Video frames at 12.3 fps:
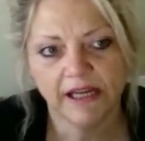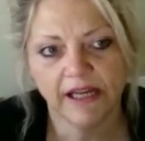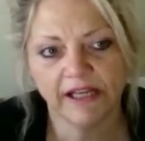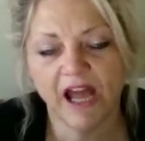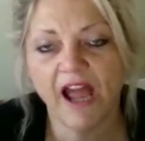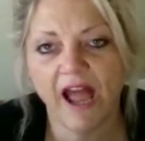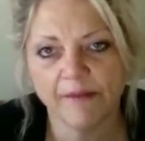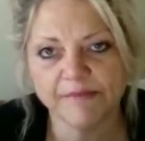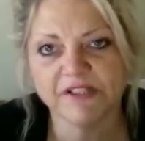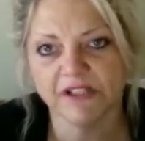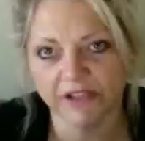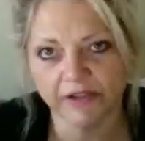and I
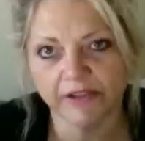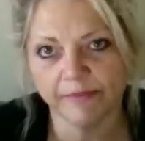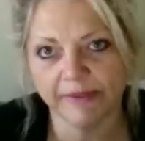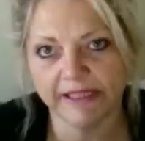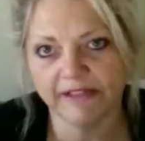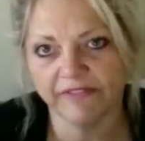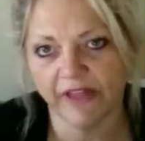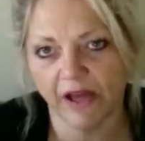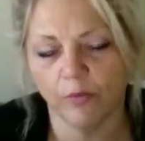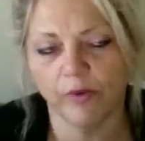absolutely believe that.